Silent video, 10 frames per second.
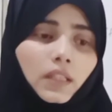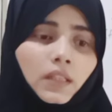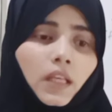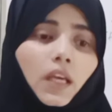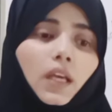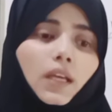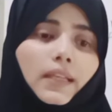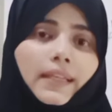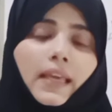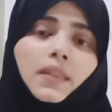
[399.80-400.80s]
They
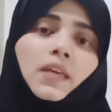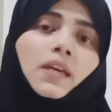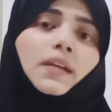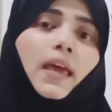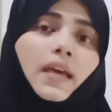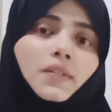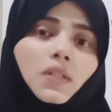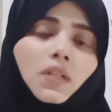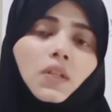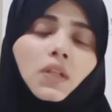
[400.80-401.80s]
lay their eggs
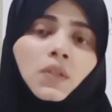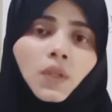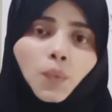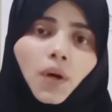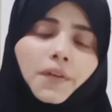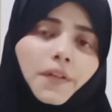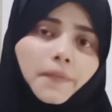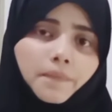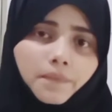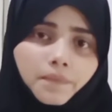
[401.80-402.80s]
in the
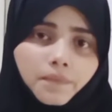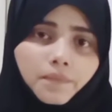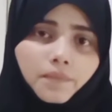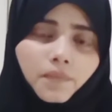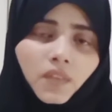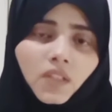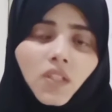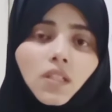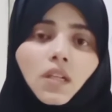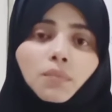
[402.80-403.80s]
water. This
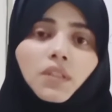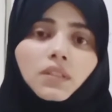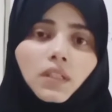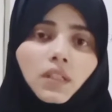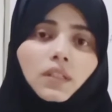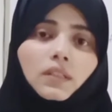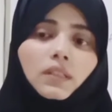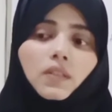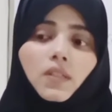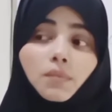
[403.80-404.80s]
is number
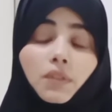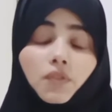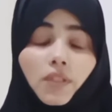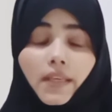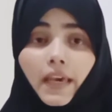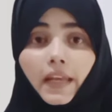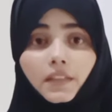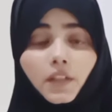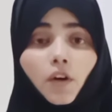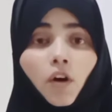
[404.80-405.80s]
3
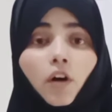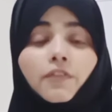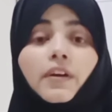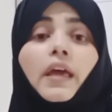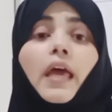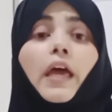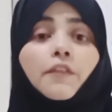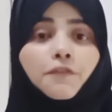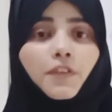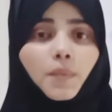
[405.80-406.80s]
character of
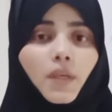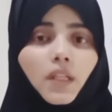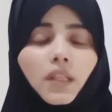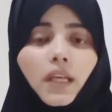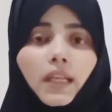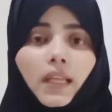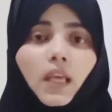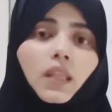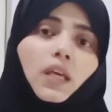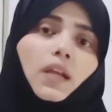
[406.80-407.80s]
amphibian. They
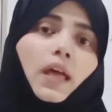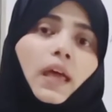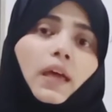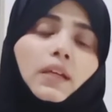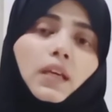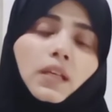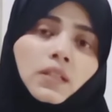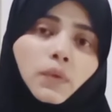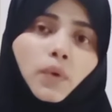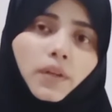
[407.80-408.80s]
lay their egg
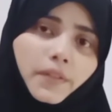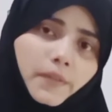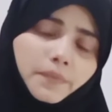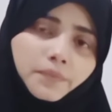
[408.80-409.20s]
in the water.